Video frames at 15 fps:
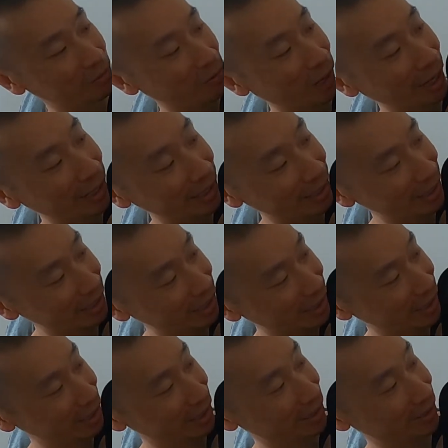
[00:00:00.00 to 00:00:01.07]
right
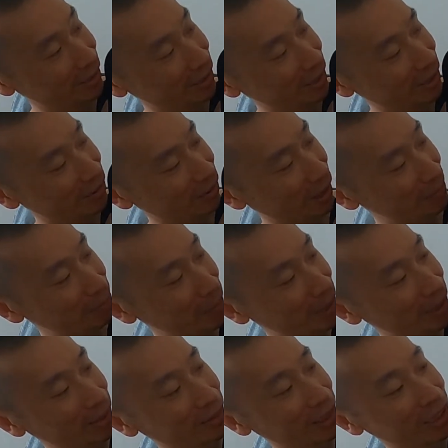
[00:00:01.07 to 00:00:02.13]
here, right
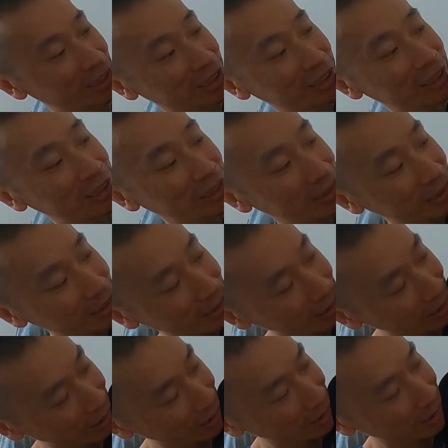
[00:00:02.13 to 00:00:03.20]
below the hook.
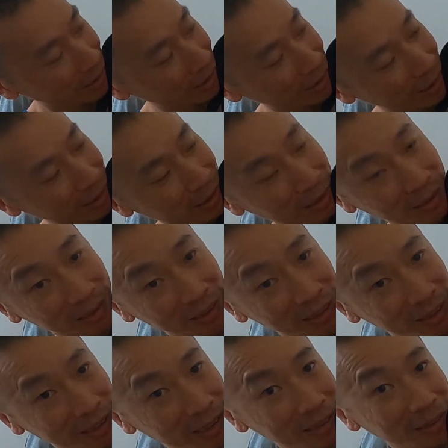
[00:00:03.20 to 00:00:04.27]
You
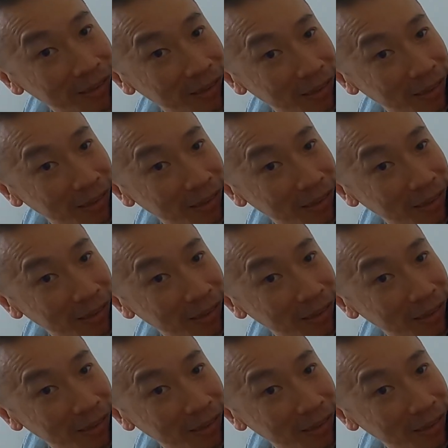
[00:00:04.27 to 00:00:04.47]
see